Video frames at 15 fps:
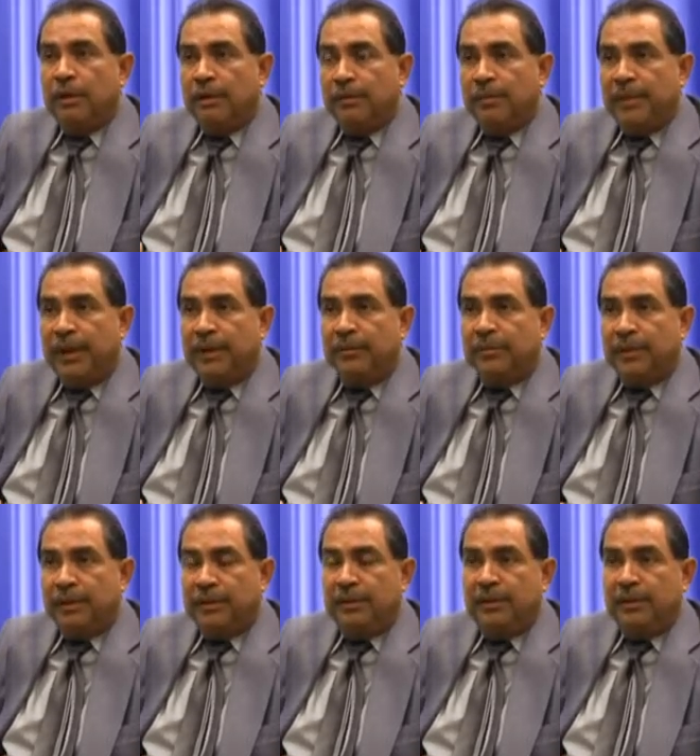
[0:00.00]
if
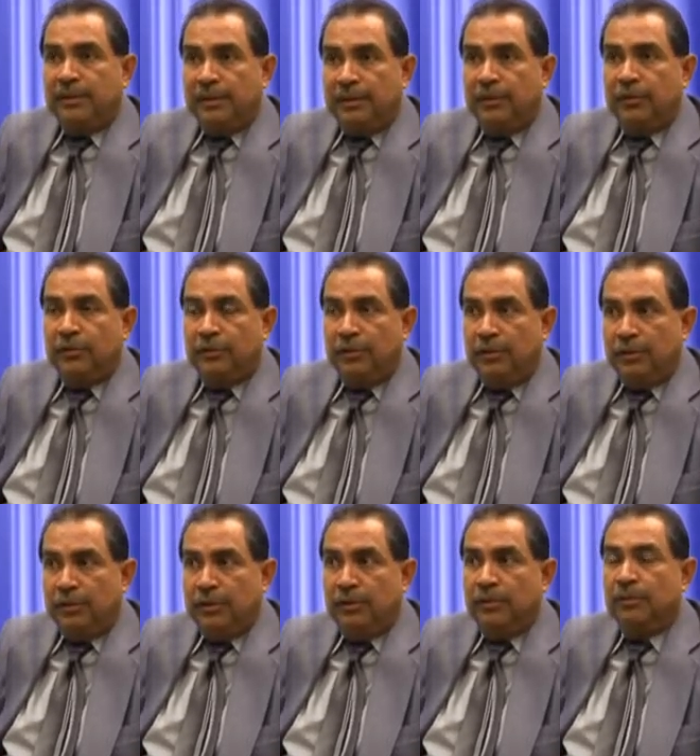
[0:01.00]
management intends
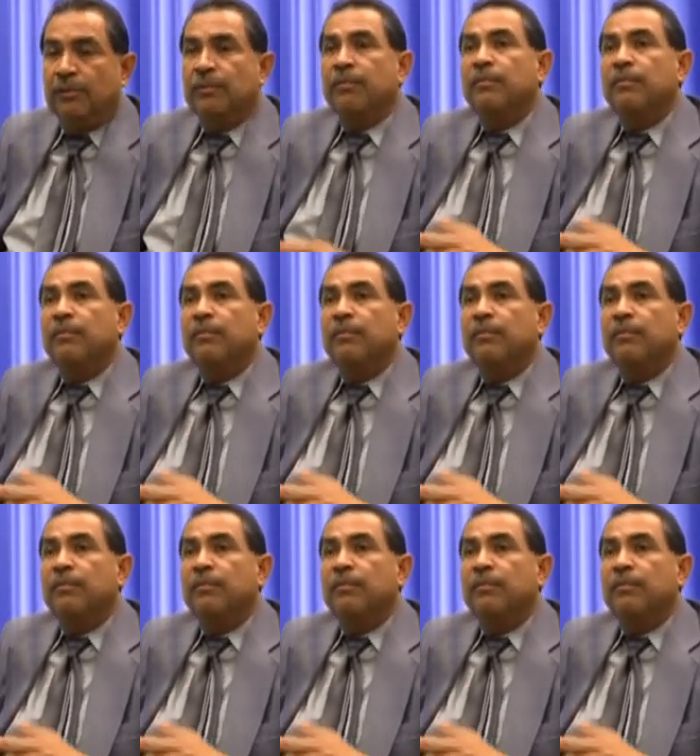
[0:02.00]
to